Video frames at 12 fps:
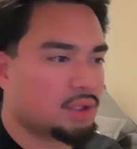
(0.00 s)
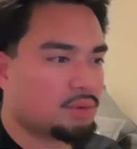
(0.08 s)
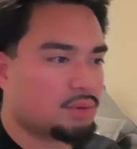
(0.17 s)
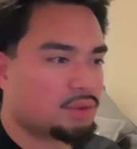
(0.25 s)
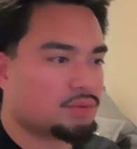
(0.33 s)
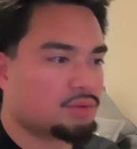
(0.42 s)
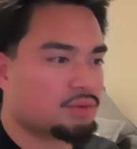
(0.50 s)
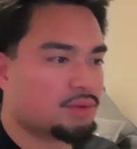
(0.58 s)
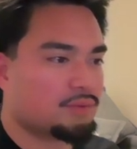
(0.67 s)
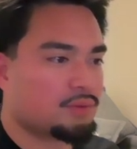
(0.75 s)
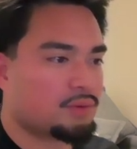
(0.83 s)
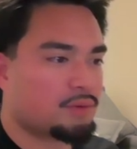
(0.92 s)
one, two, three,
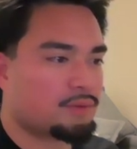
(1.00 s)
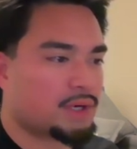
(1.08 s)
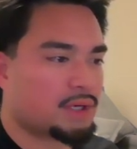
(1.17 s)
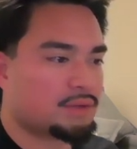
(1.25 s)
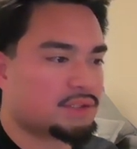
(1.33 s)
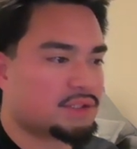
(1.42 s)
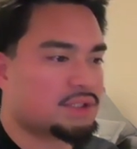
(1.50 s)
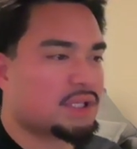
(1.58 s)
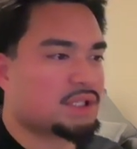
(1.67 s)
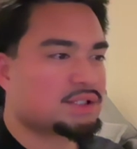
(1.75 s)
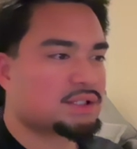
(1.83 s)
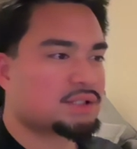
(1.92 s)
four, five,
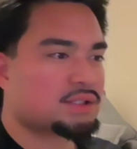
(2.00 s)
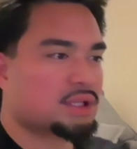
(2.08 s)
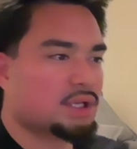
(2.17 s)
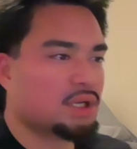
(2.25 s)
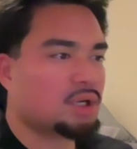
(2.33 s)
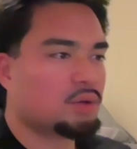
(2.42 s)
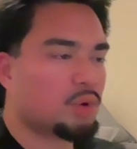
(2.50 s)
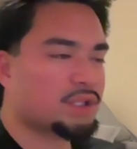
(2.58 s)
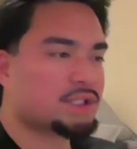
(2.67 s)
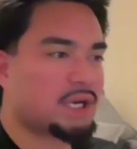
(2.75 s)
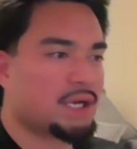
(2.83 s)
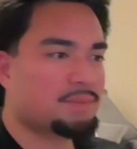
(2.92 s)
six
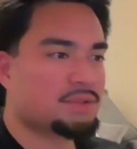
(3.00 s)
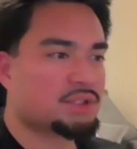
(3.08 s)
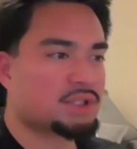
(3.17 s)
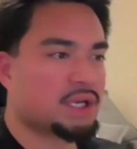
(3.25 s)
runtimes.